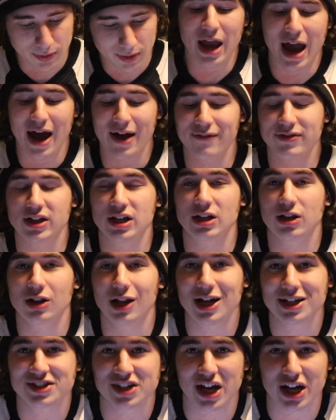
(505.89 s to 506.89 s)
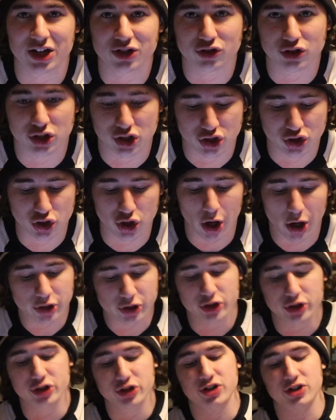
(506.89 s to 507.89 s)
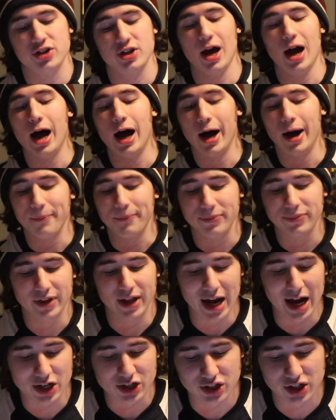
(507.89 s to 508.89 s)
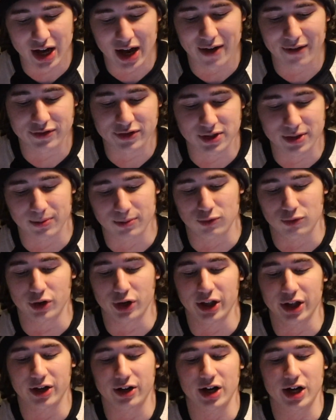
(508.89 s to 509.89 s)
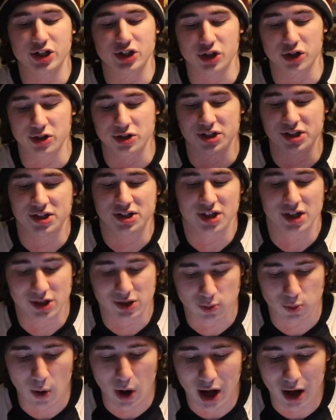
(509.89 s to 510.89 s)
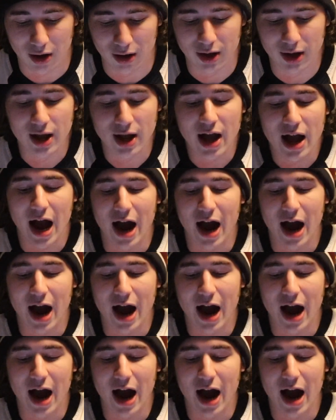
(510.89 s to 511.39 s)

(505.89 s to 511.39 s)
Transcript: You have the Los Angeles Chargers. Um, they actually have some really great jerseys as well.